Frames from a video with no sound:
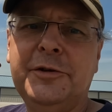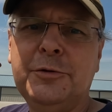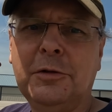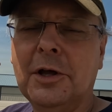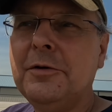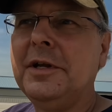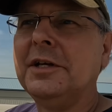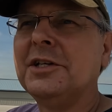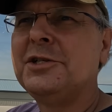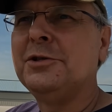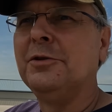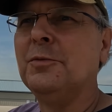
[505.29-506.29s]
new
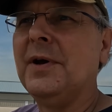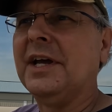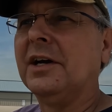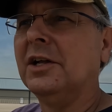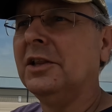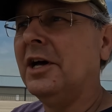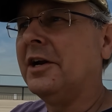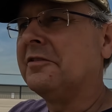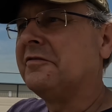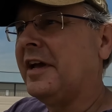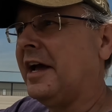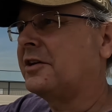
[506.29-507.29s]
loading to the wing, a lot
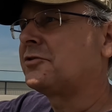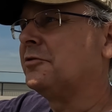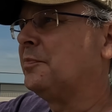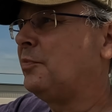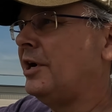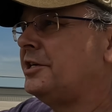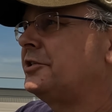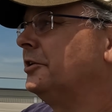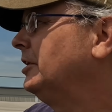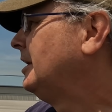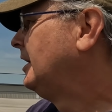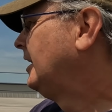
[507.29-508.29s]
of extra
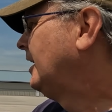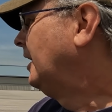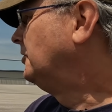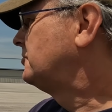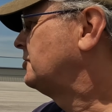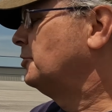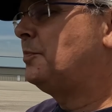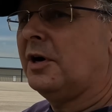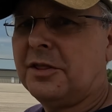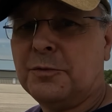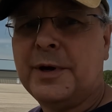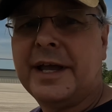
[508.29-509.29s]
pressure. And so
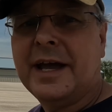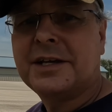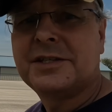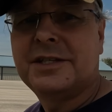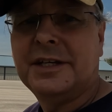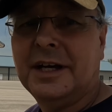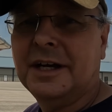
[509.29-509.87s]
part of the WingX